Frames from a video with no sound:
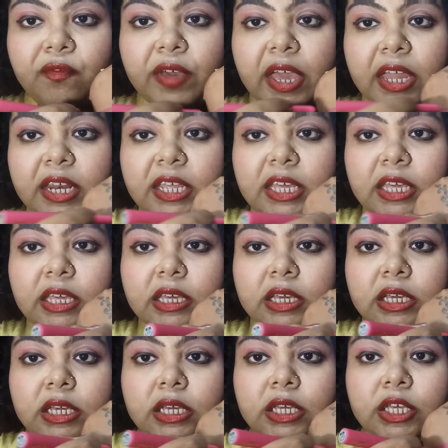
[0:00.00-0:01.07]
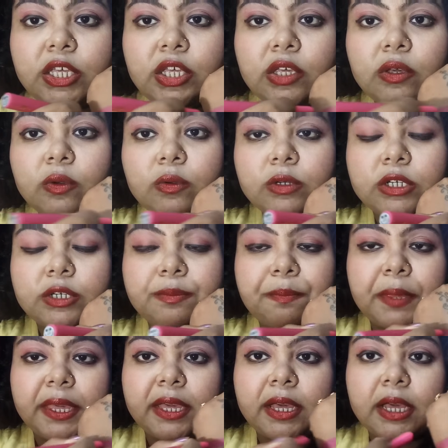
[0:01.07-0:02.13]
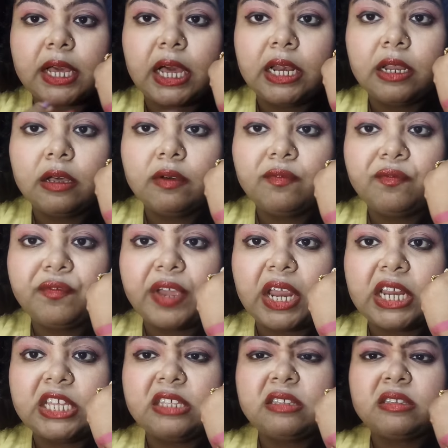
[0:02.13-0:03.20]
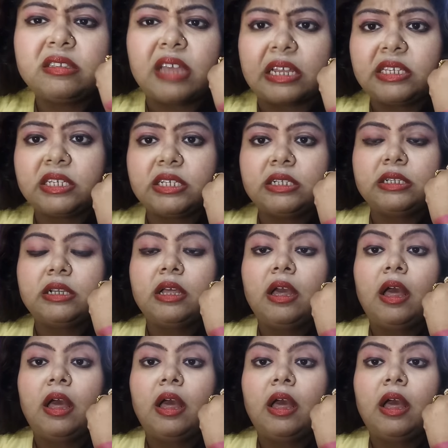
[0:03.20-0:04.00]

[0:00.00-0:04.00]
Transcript: Very cute pink color, very subtle,